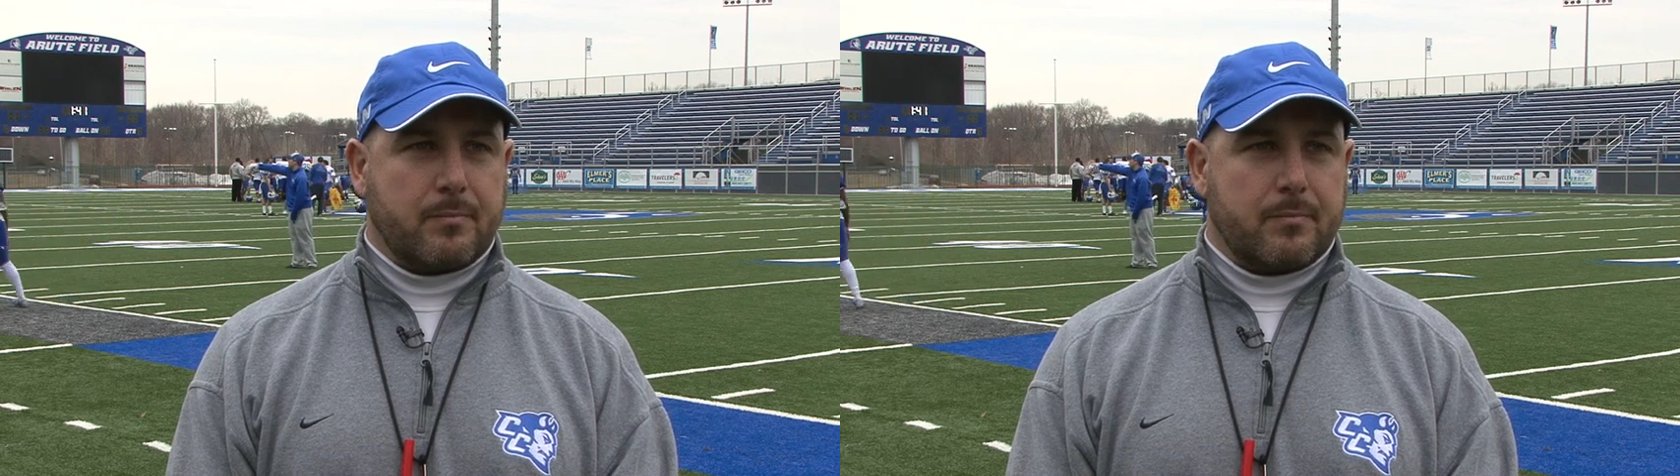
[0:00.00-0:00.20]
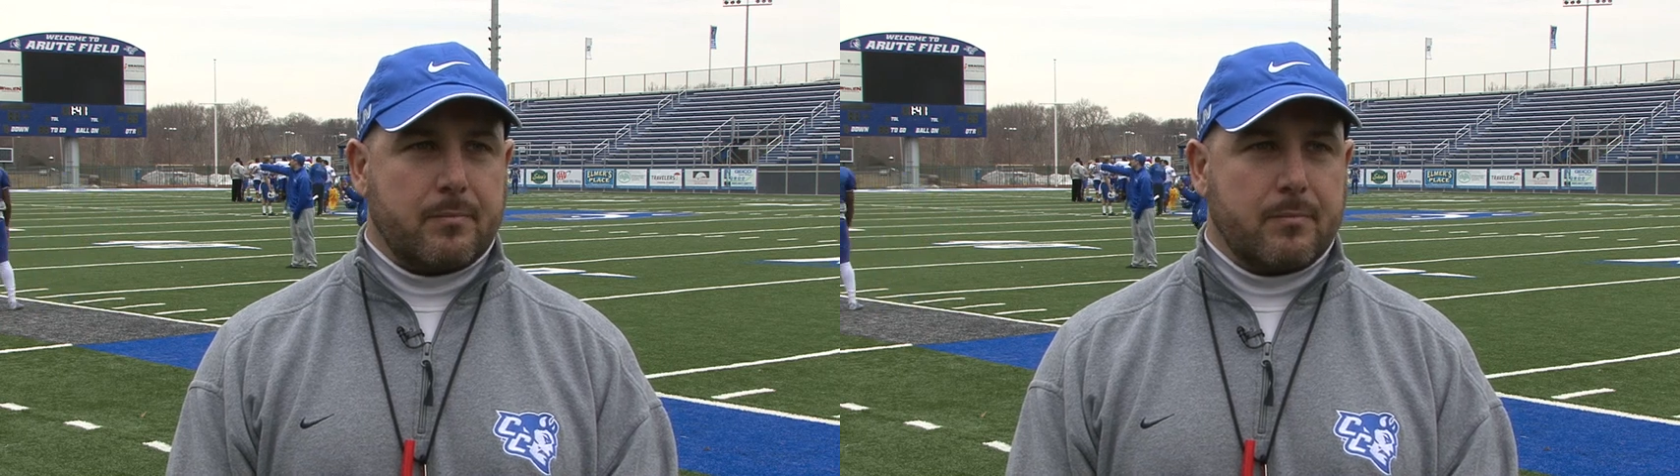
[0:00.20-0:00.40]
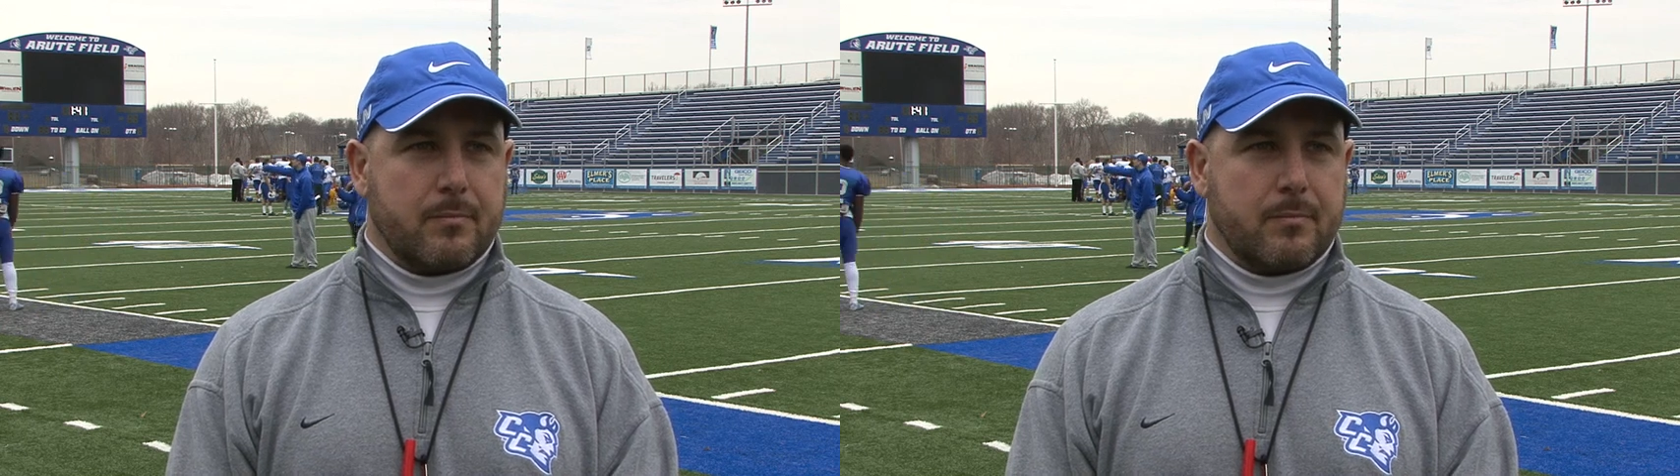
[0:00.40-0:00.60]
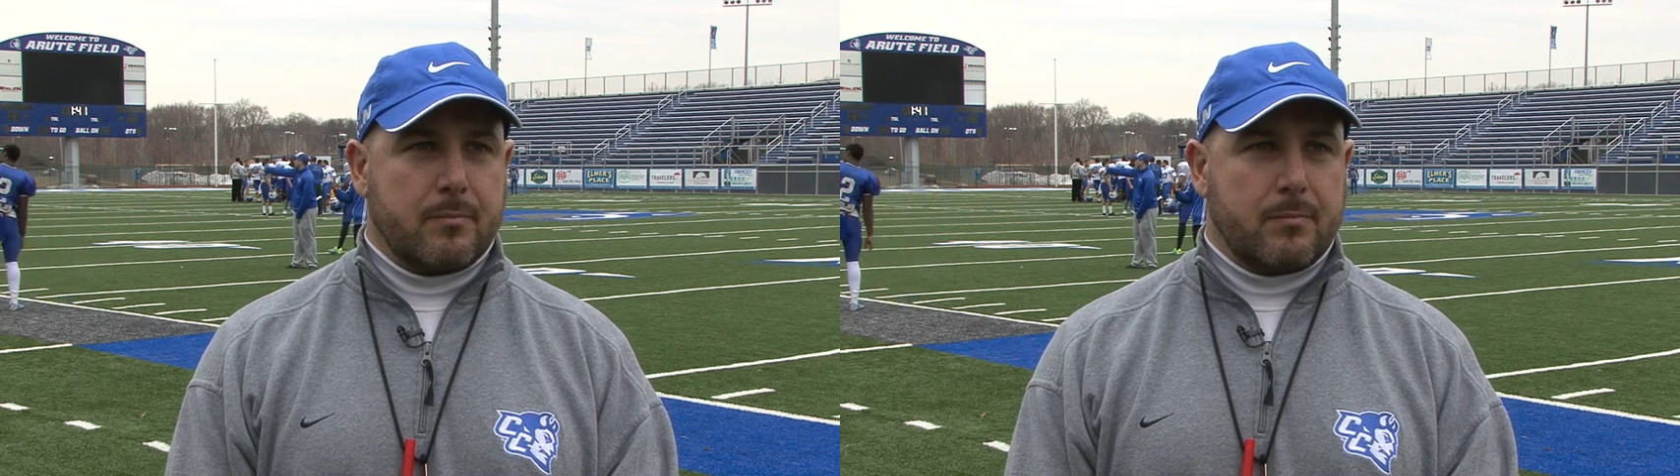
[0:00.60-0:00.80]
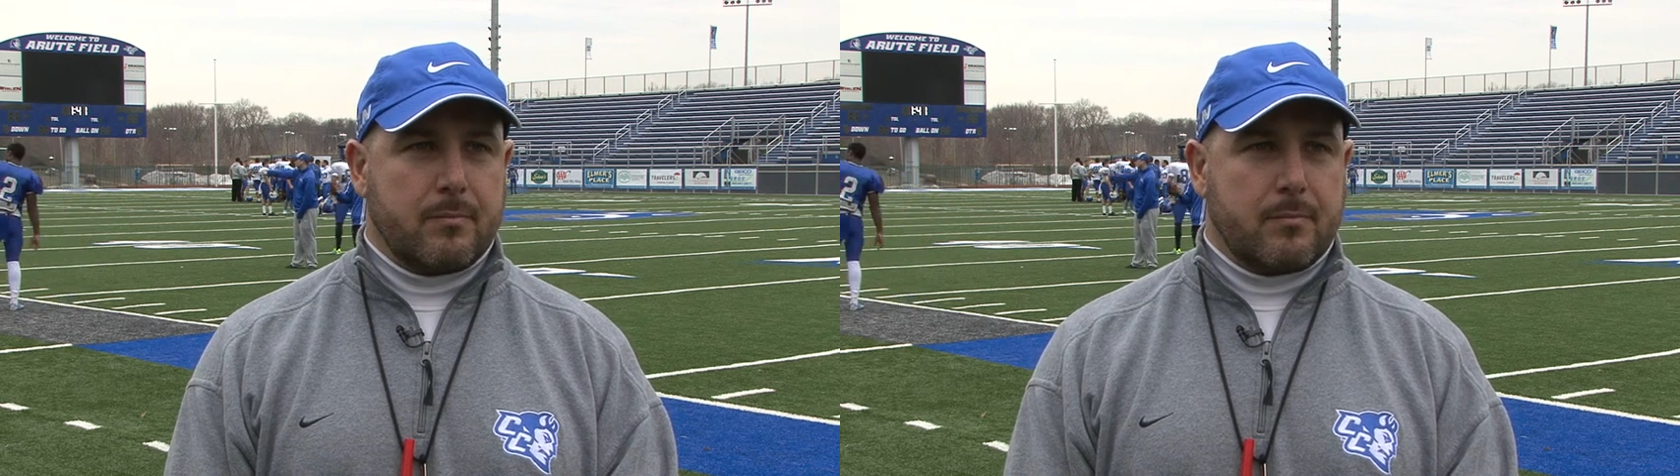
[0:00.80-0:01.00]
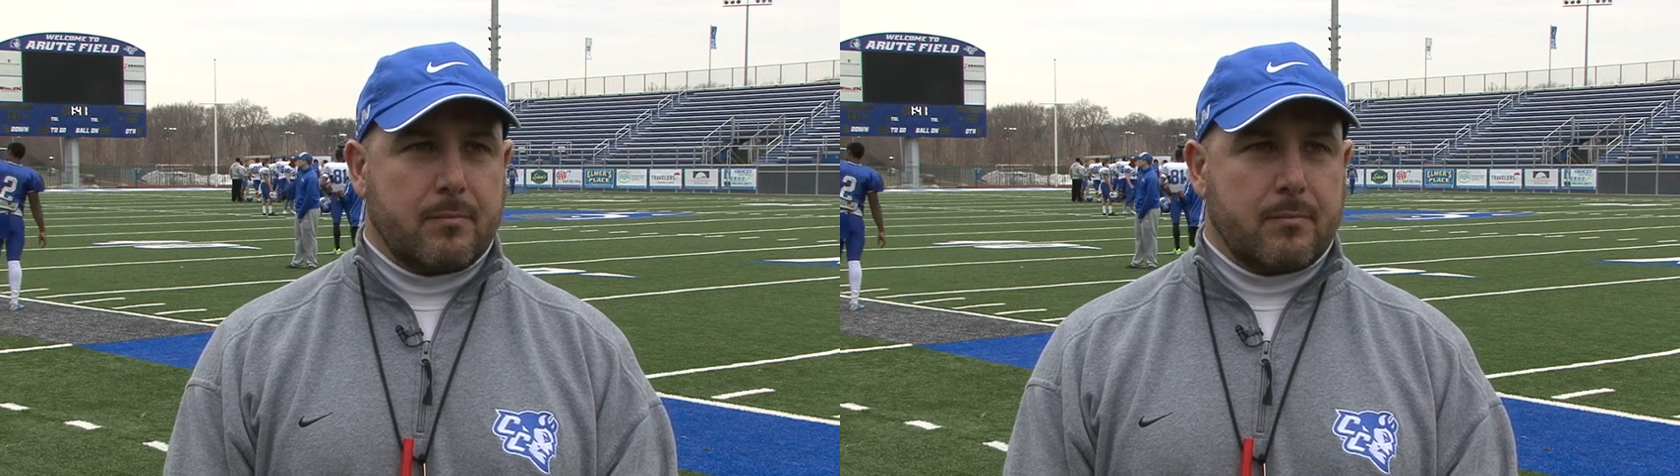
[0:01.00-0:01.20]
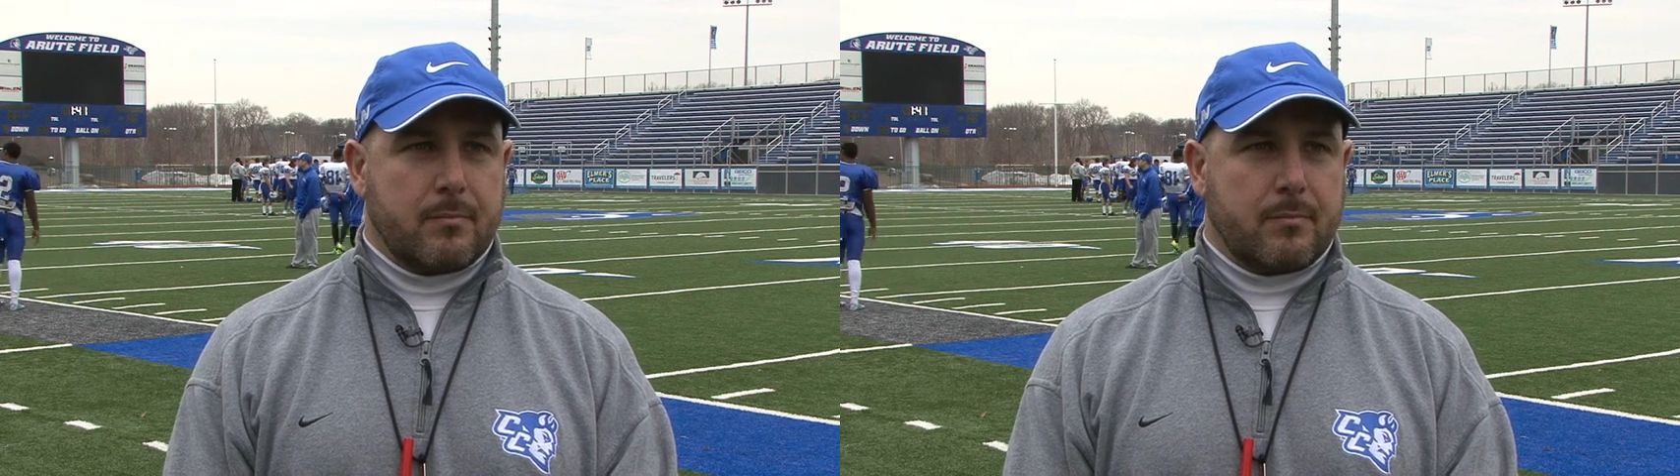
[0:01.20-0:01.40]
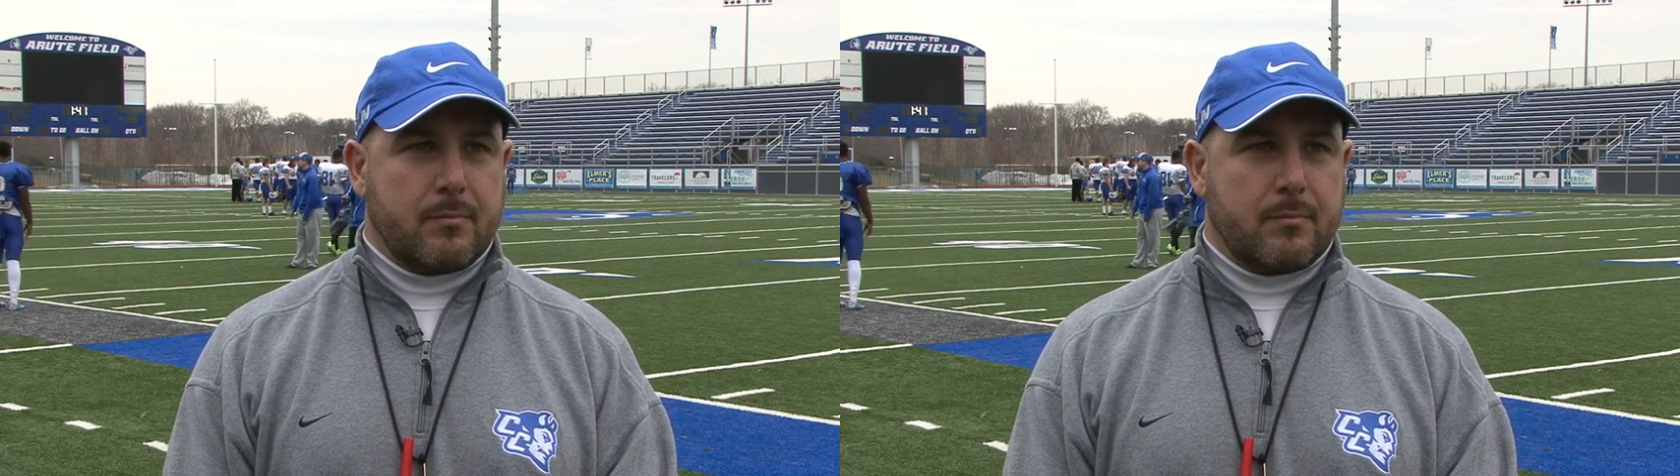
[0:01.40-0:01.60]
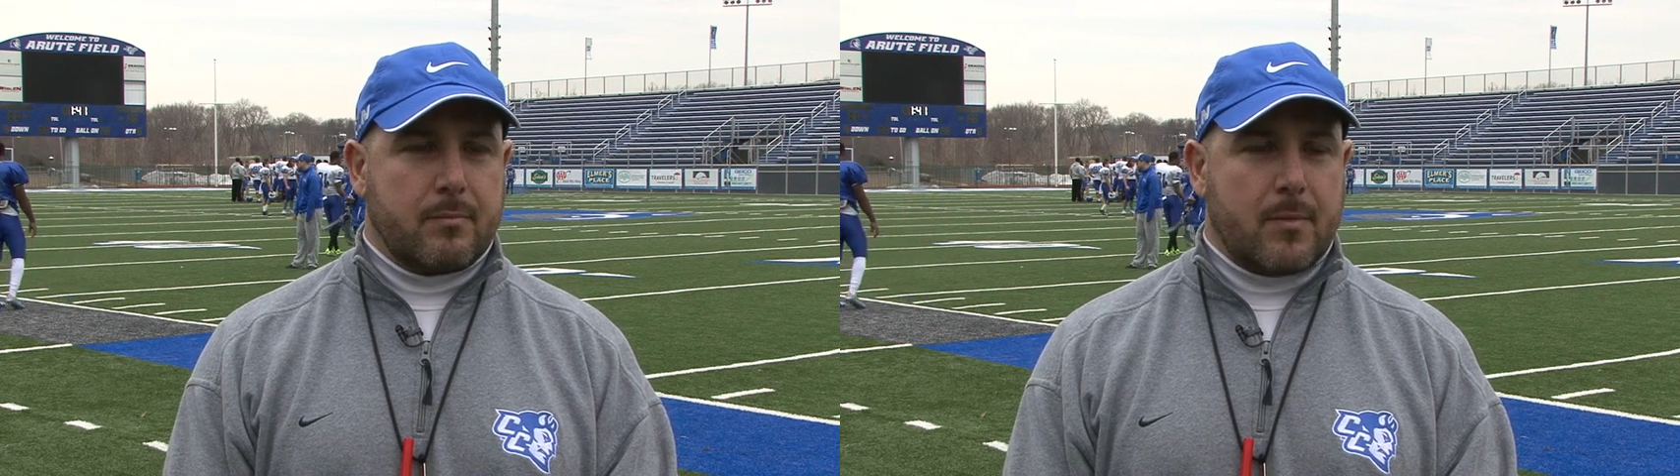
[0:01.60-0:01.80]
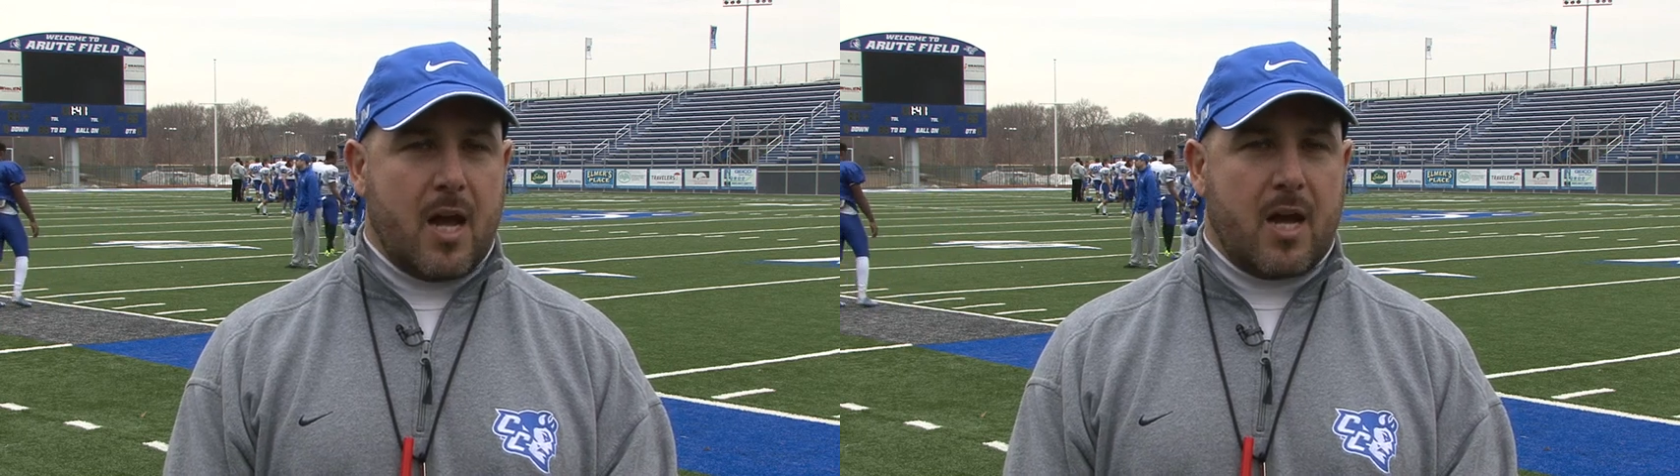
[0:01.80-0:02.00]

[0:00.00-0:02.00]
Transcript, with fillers: far in the first week and a half?